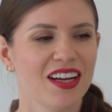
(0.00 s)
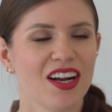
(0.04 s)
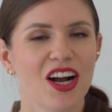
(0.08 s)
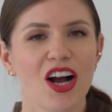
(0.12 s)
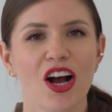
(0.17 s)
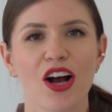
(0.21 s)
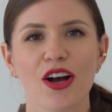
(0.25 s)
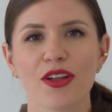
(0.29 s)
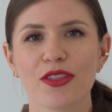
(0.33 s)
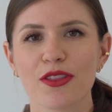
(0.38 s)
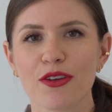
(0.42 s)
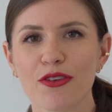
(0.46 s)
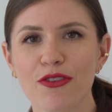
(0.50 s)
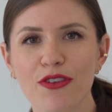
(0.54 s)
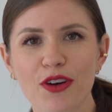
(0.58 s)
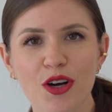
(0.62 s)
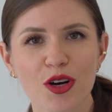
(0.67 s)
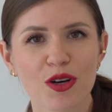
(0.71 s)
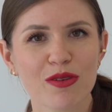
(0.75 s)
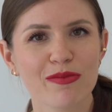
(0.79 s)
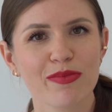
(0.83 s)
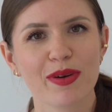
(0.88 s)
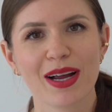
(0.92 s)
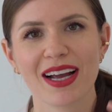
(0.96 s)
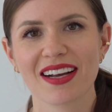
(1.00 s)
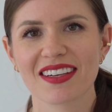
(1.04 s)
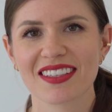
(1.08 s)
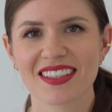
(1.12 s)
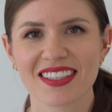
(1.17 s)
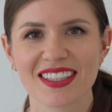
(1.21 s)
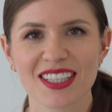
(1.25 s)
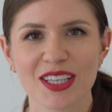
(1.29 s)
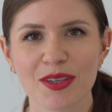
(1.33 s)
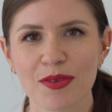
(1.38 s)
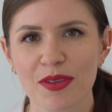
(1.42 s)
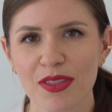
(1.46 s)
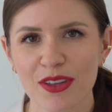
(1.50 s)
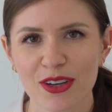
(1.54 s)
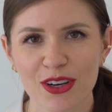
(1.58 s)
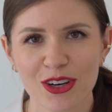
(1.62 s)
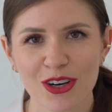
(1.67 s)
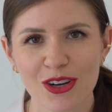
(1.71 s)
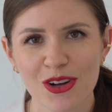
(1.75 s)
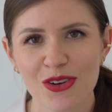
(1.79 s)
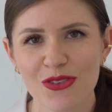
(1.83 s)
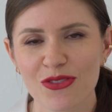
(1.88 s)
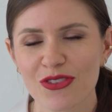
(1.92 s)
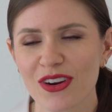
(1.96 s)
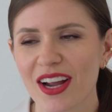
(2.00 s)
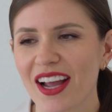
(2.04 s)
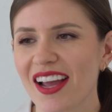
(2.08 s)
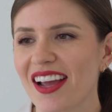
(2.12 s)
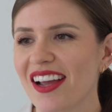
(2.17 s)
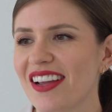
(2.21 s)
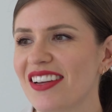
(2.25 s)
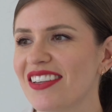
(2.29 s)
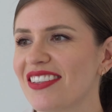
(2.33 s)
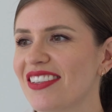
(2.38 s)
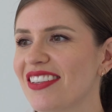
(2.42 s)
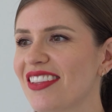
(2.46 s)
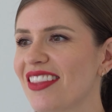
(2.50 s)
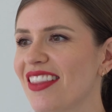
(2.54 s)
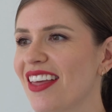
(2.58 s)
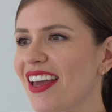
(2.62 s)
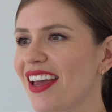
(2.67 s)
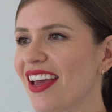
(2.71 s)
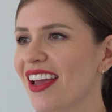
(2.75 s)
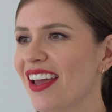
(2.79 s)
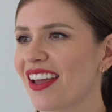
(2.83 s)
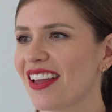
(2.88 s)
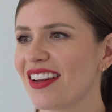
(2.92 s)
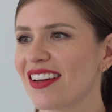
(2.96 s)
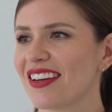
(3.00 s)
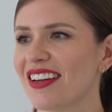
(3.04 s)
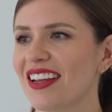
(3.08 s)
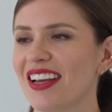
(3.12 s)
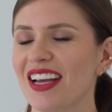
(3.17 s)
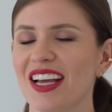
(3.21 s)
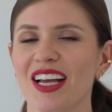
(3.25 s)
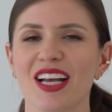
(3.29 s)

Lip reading: on the phone practicing with a girlfriend, then